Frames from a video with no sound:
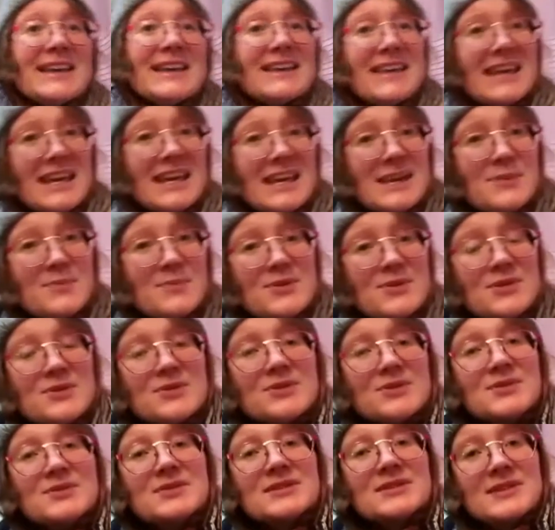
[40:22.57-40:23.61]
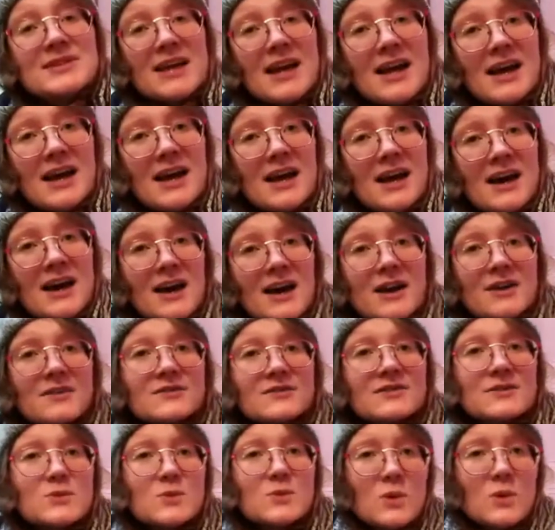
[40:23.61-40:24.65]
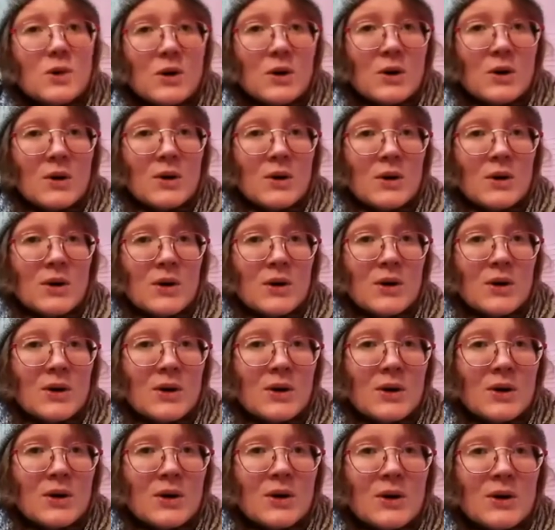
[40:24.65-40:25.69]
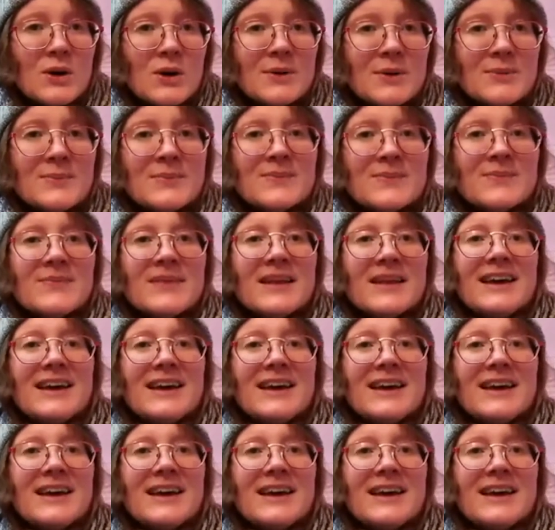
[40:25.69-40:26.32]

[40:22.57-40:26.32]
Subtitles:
Keep yourselves warm.